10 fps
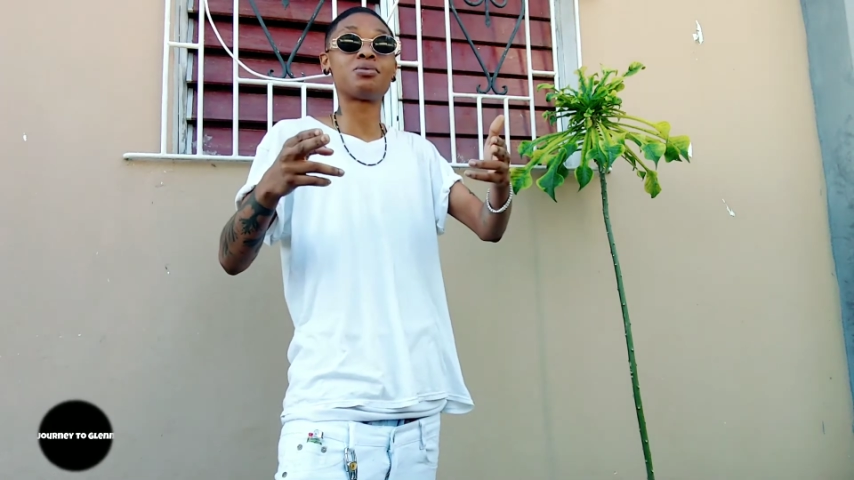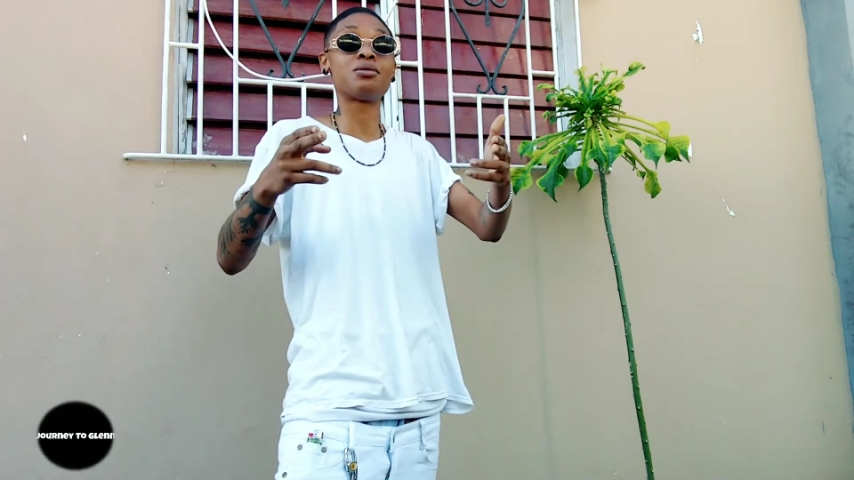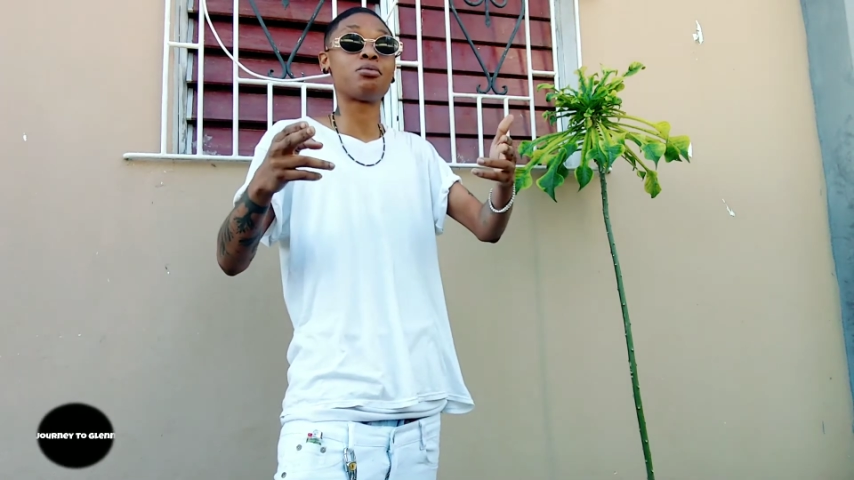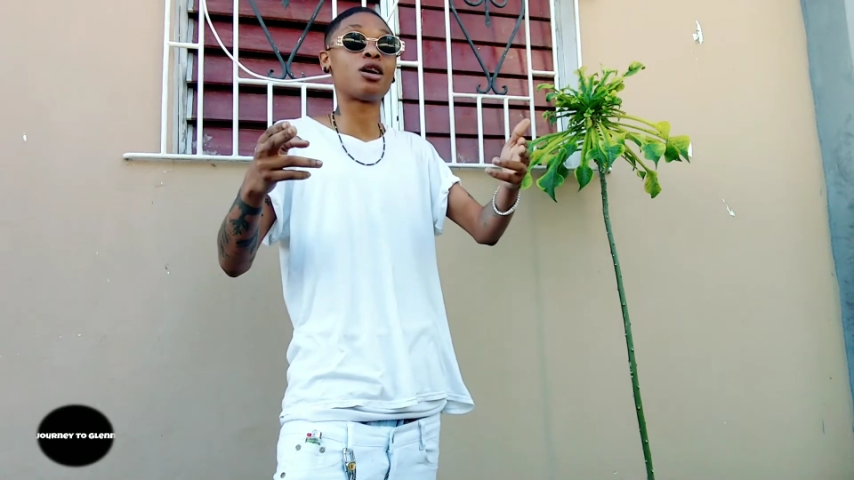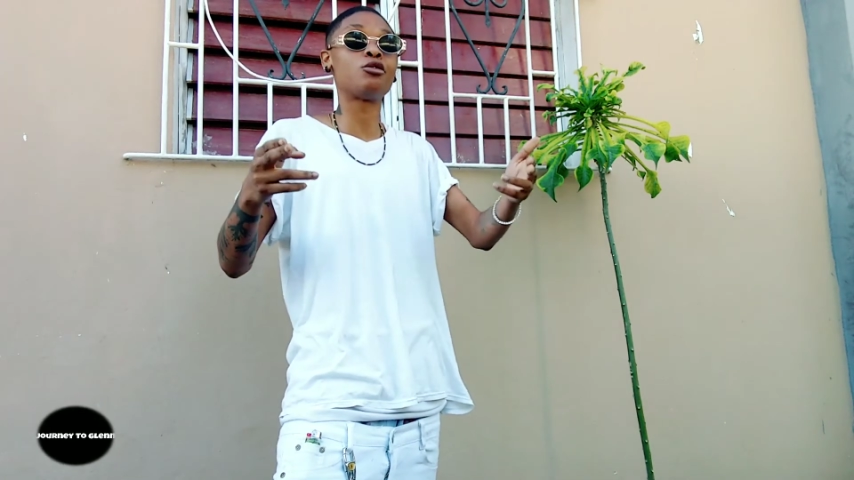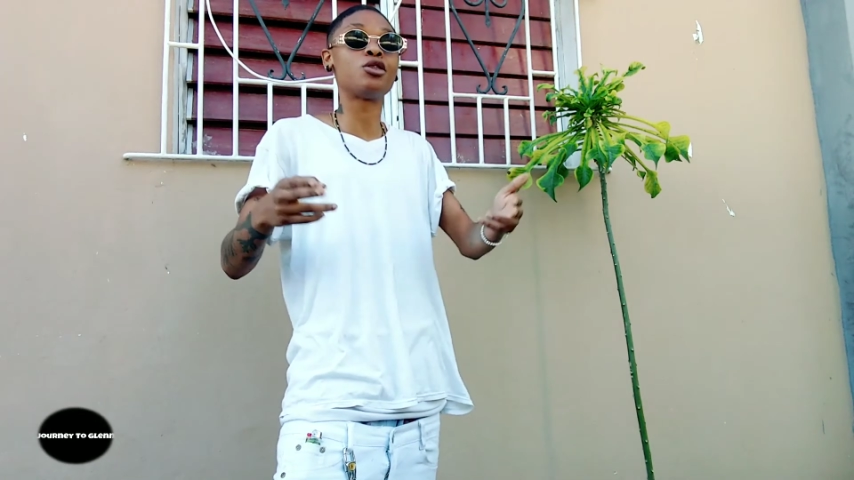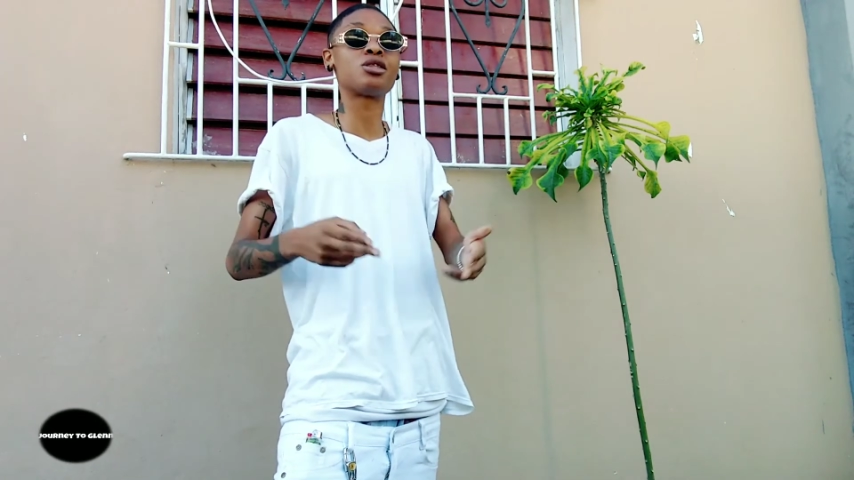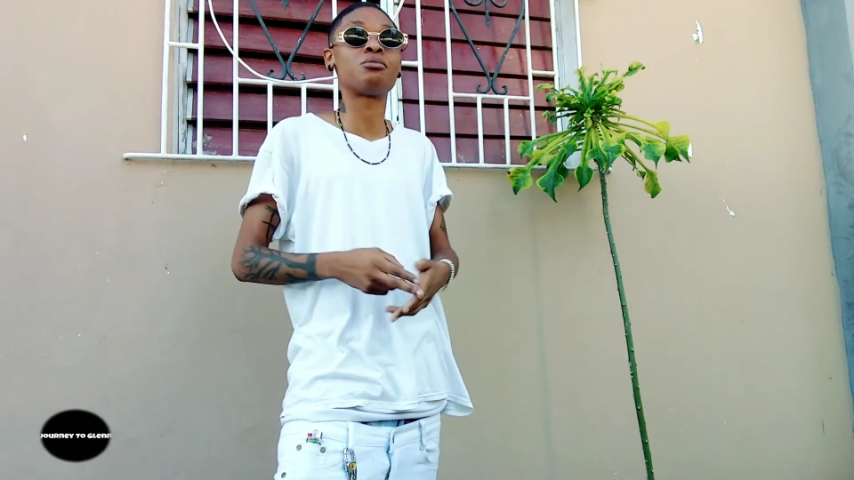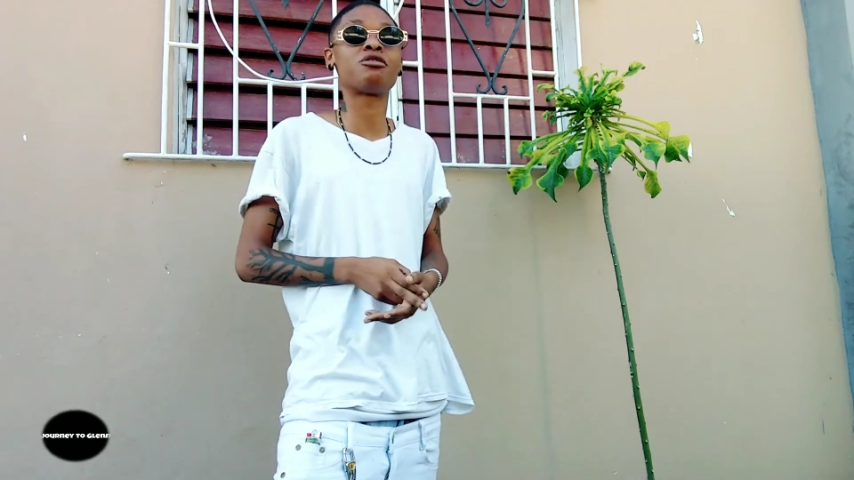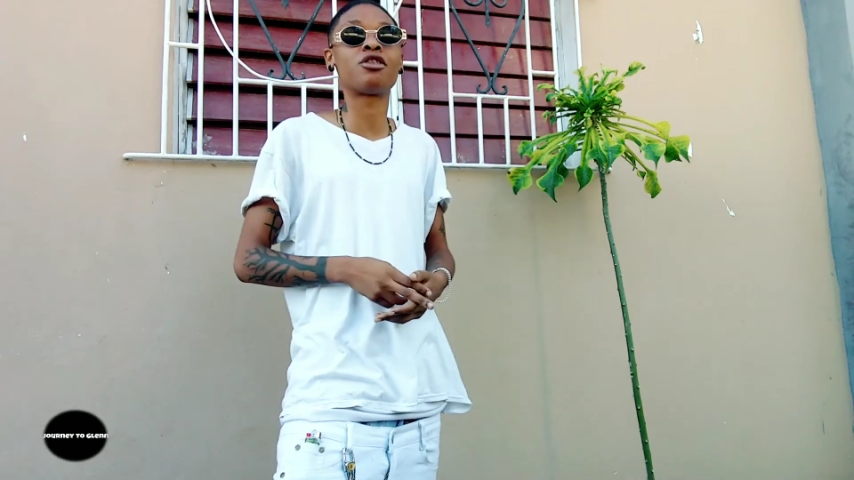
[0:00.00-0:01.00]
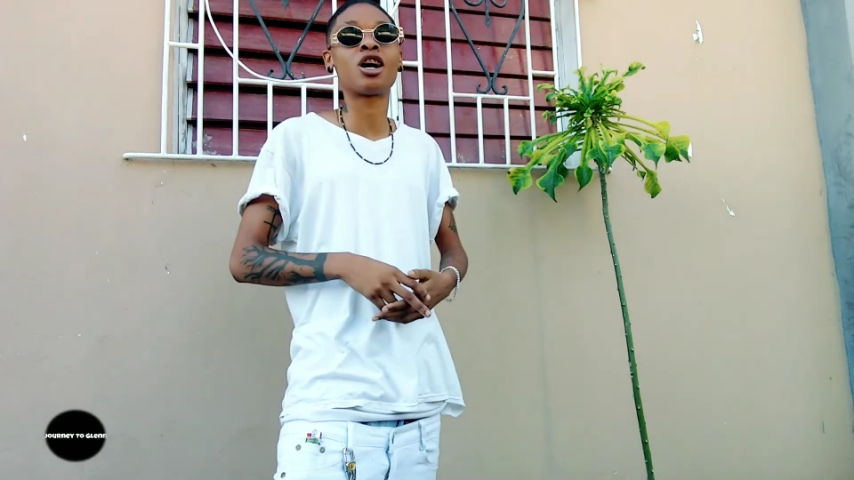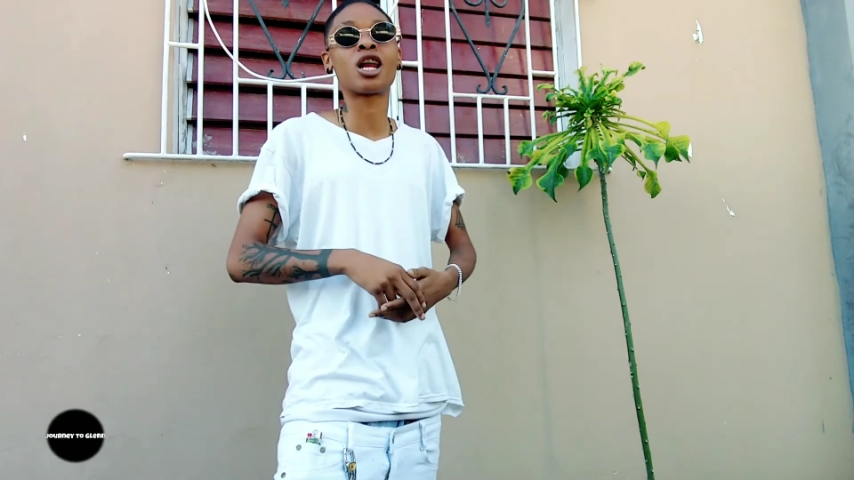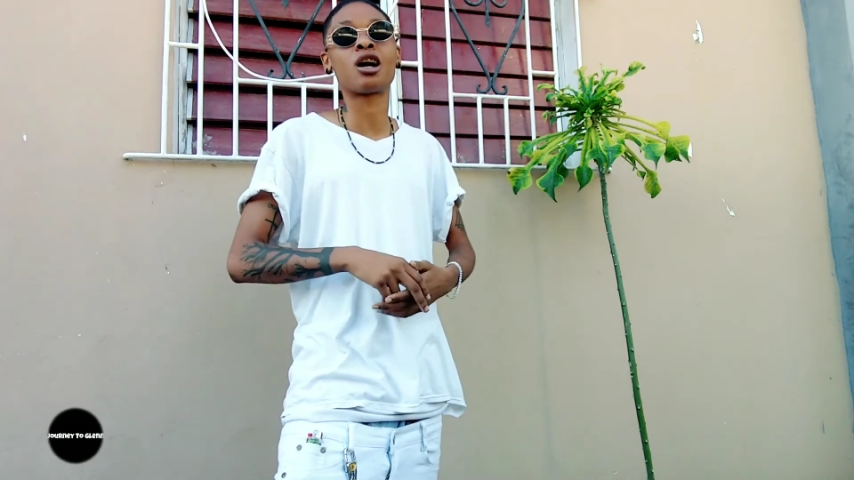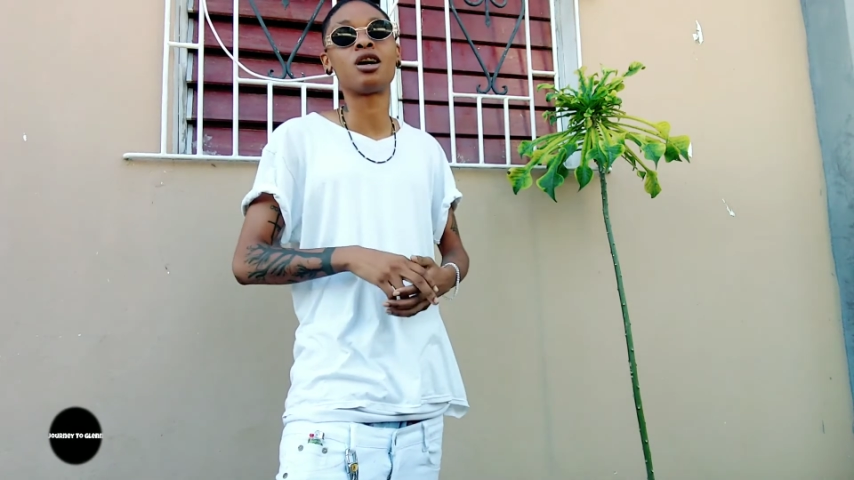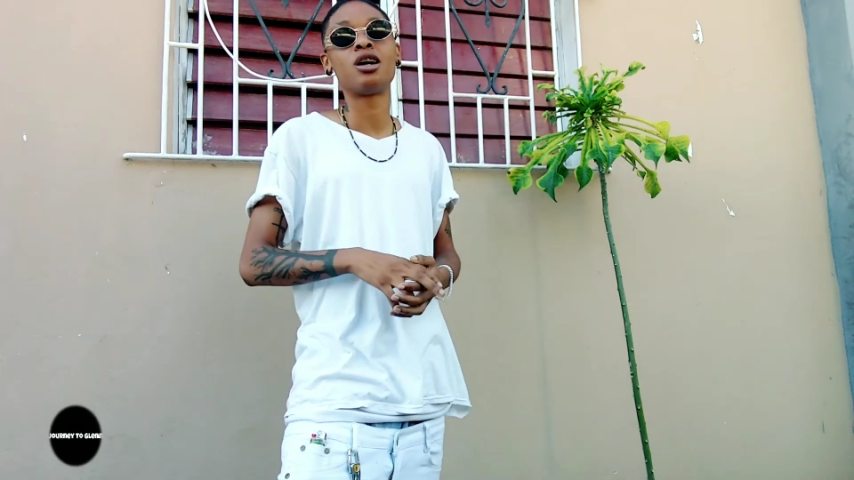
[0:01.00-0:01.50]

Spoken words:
people. I do it to my father.